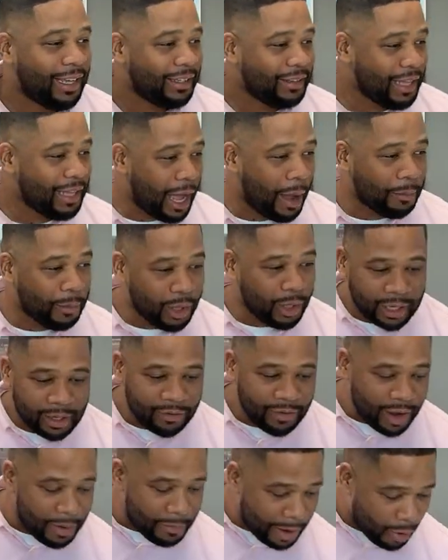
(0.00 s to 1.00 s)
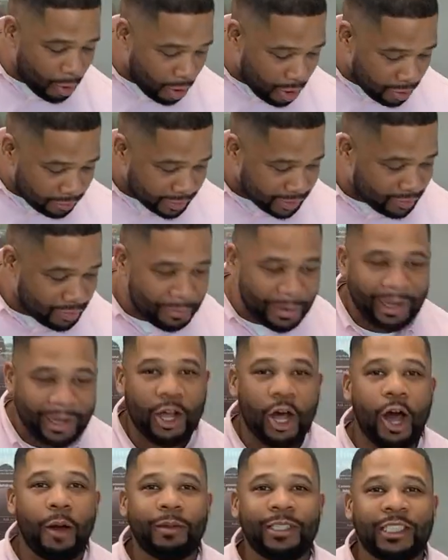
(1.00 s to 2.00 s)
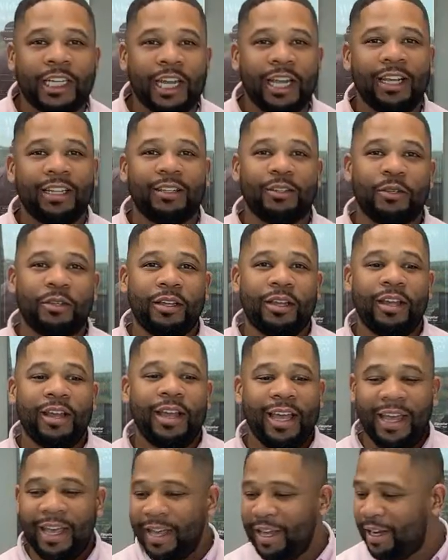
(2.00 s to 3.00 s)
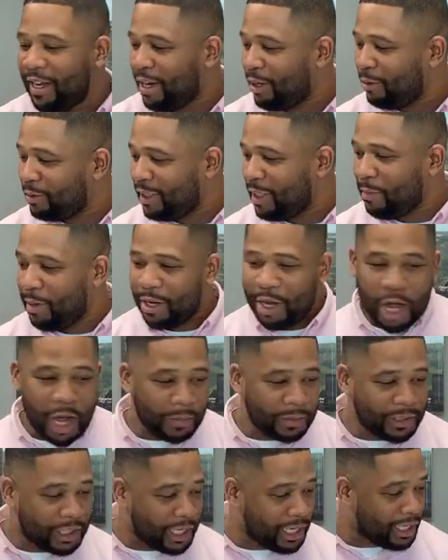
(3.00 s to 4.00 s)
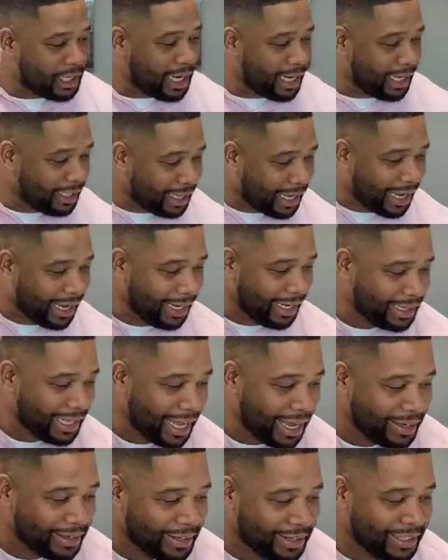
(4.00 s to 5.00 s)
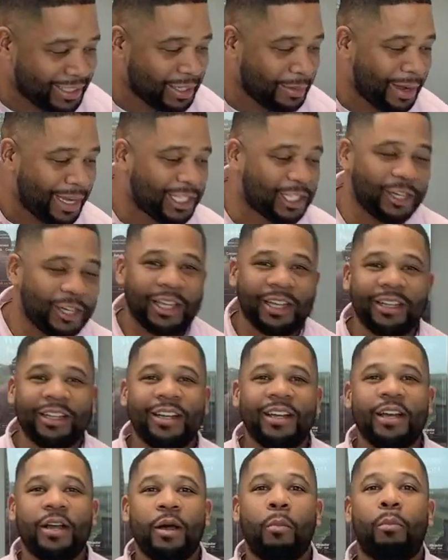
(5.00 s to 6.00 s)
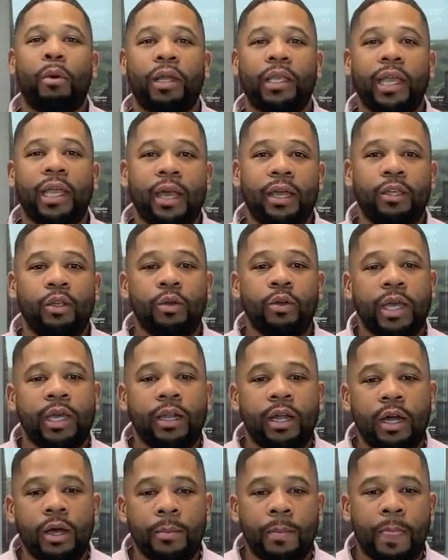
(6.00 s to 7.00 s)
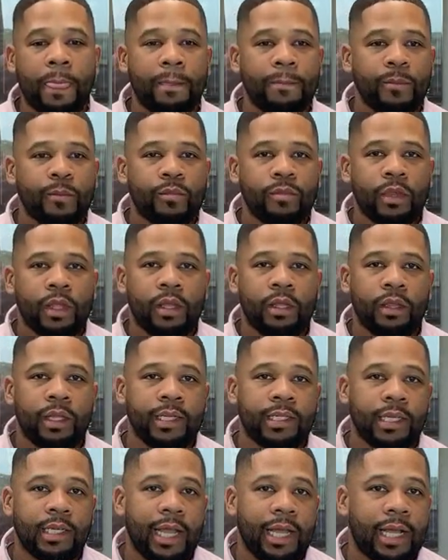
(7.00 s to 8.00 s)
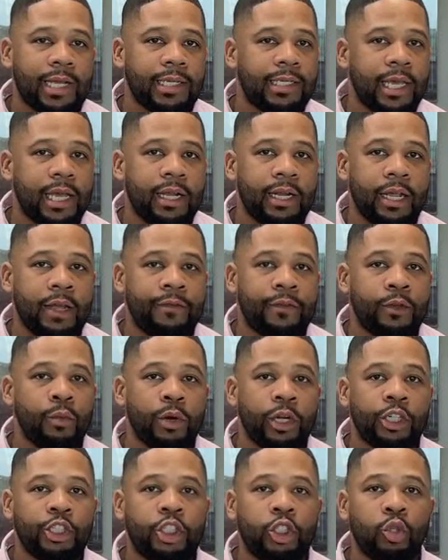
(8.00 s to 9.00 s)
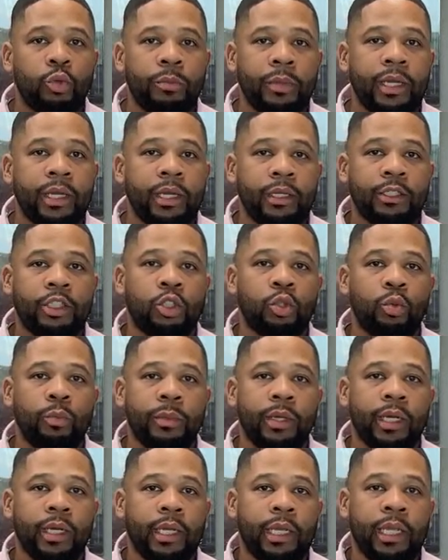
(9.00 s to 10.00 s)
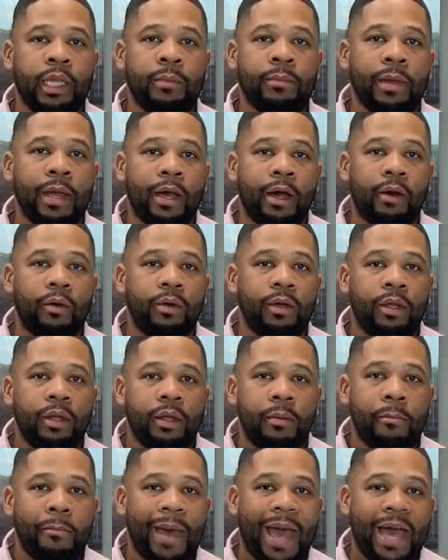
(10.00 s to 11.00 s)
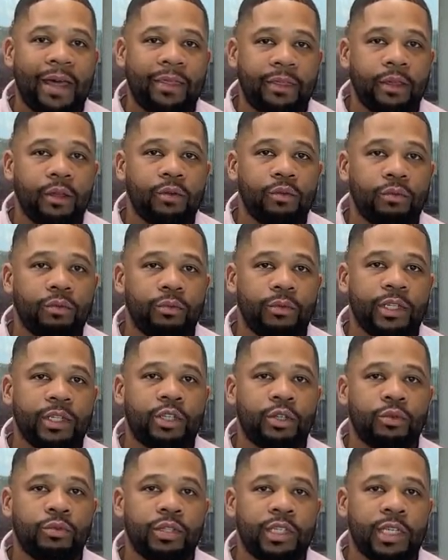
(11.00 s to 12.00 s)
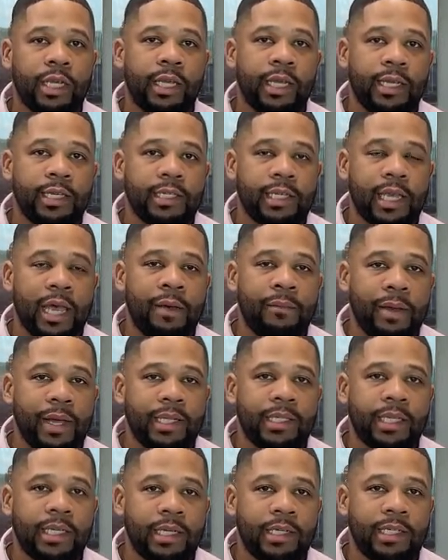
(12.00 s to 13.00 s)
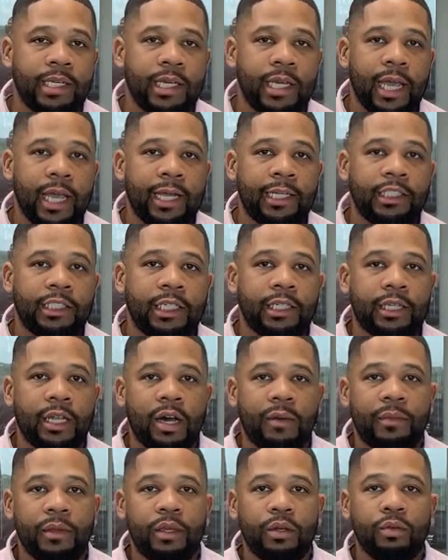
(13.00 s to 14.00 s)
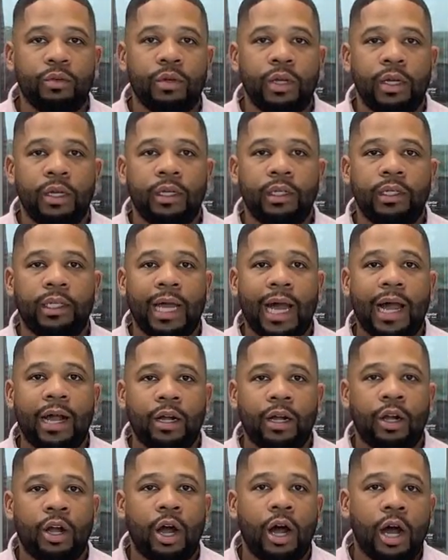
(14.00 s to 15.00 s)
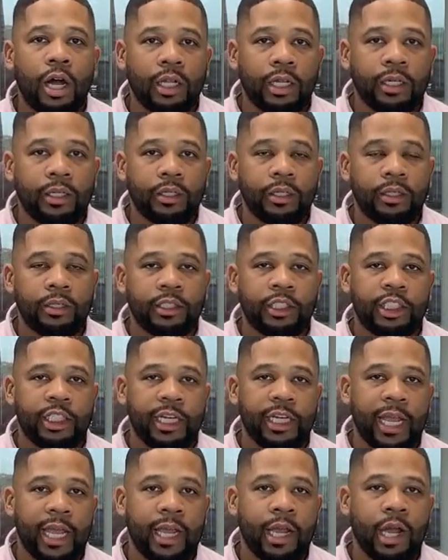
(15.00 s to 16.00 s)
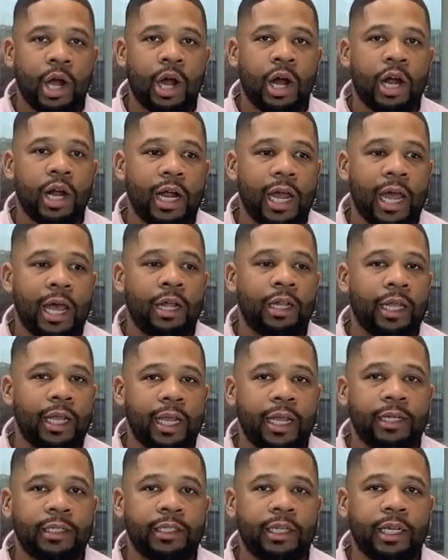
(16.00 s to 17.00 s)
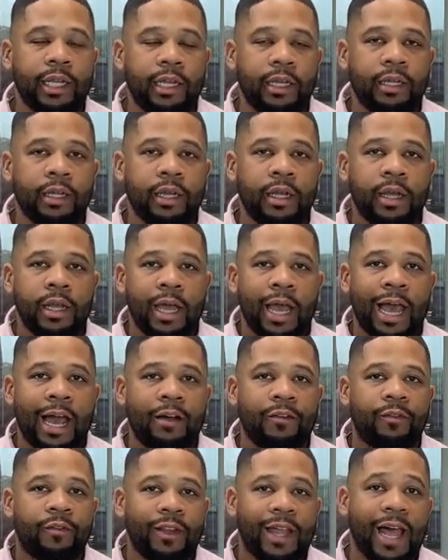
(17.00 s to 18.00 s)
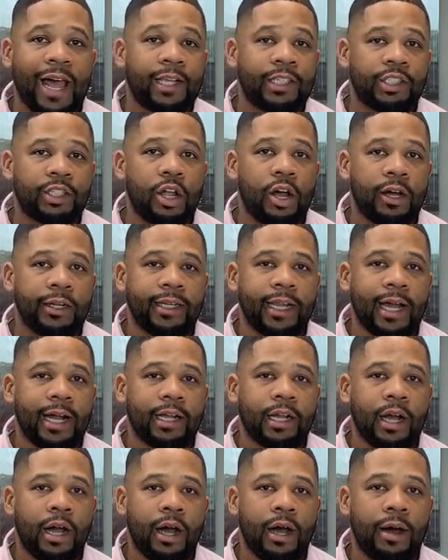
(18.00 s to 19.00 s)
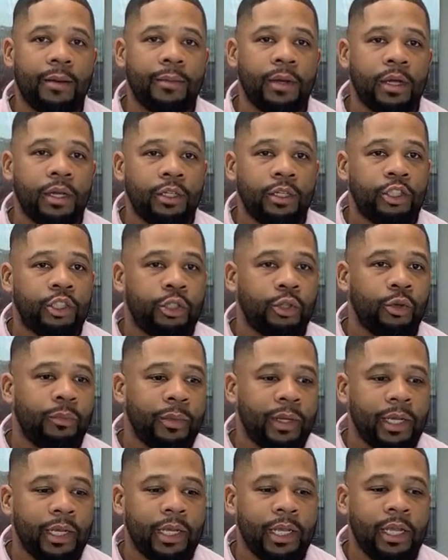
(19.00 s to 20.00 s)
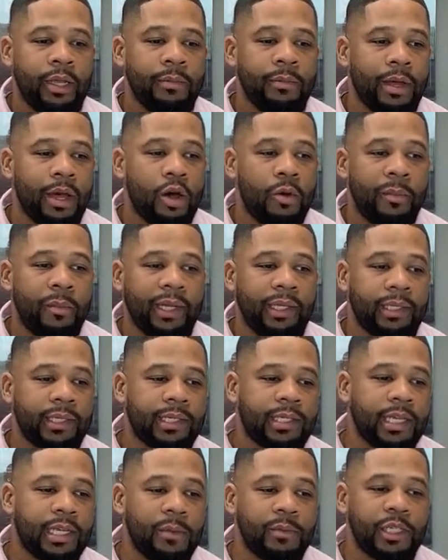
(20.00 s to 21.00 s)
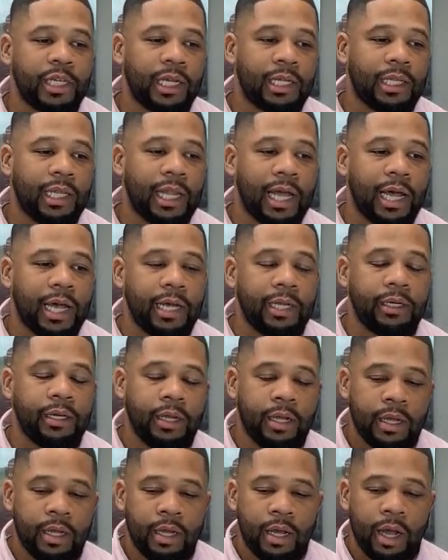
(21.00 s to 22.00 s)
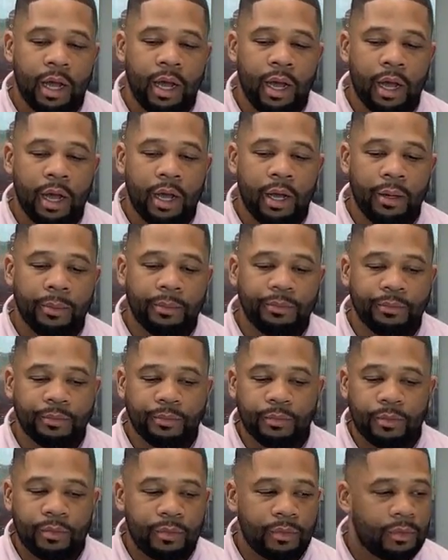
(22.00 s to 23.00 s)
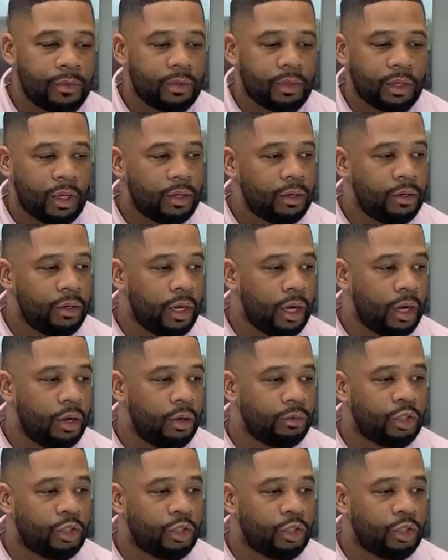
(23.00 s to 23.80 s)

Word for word: now I'm looking around my office for my garbage can, and I don't see my garbage can. I, I hate that. So I took it. But yeah, you can um Listen, like I said, if you want to shoot me, shoot me an email. Matthew with two T's, M A T T H E W dot Garland G A R L A N D at flagstar.com. Shoot me an email. Make the subject line, um, you know,